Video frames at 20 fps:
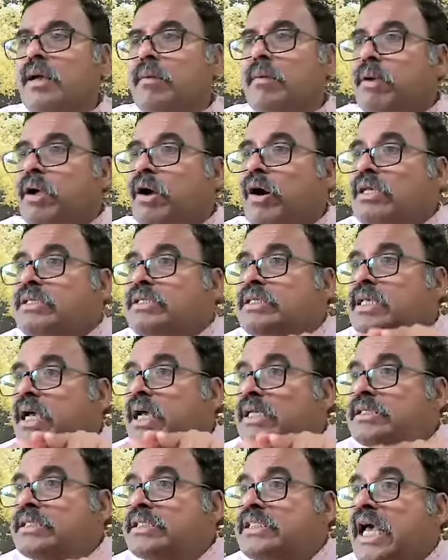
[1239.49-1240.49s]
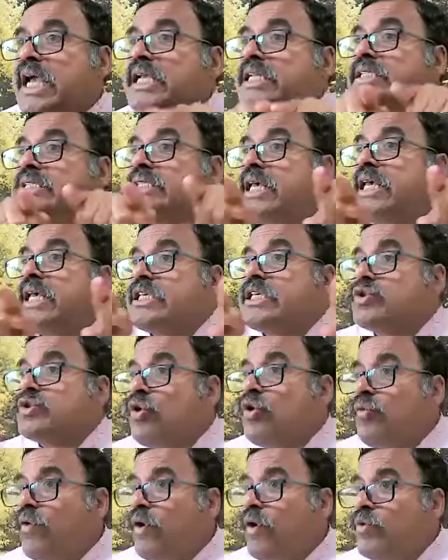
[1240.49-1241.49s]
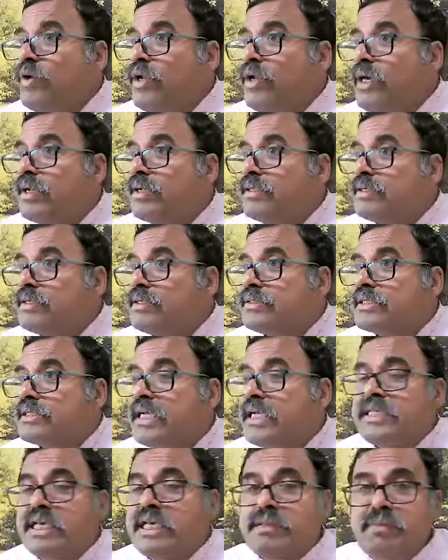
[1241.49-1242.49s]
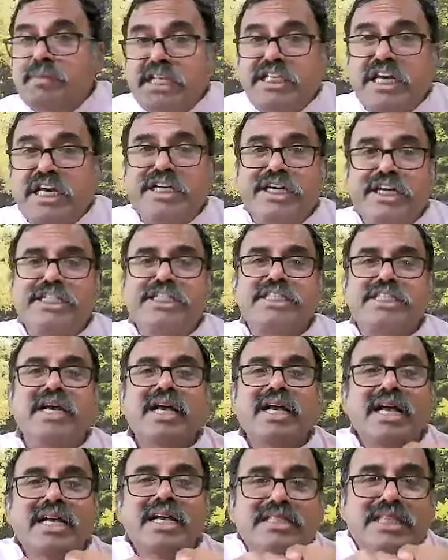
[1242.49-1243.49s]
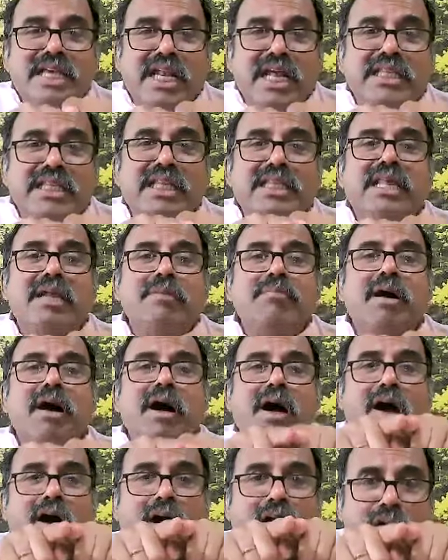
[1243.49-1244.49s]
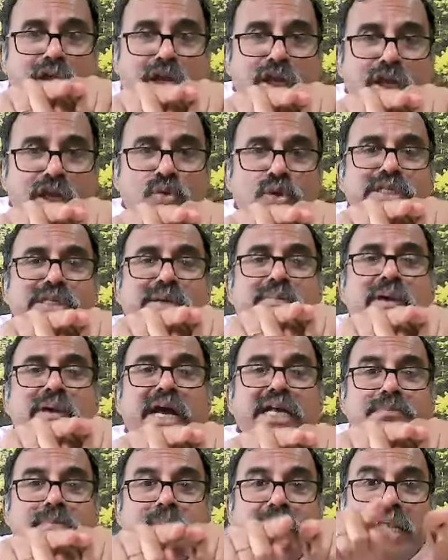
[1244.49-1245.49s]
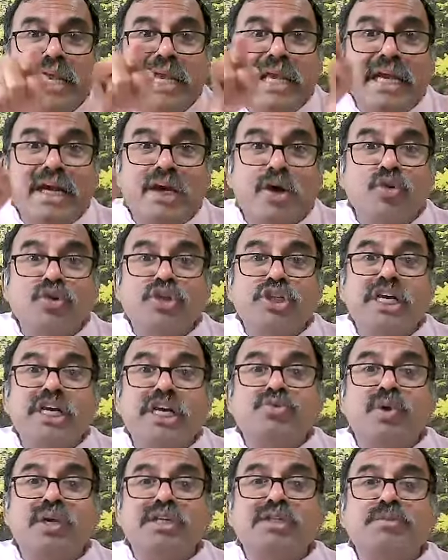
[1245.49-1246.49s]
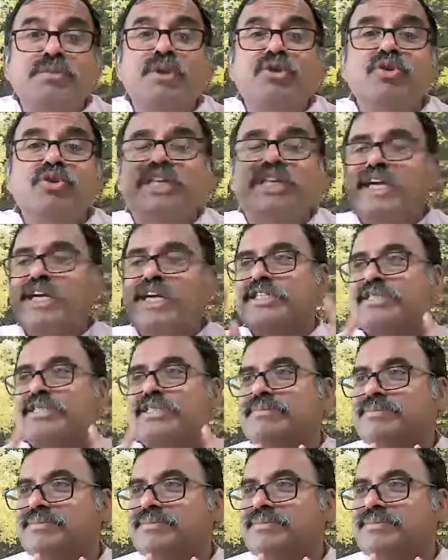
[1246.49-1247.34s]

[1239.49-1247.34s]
Because science has no founder. Science has many scientists. Sanatan Dharma or Hinduism has many rishis or spiritual scientists.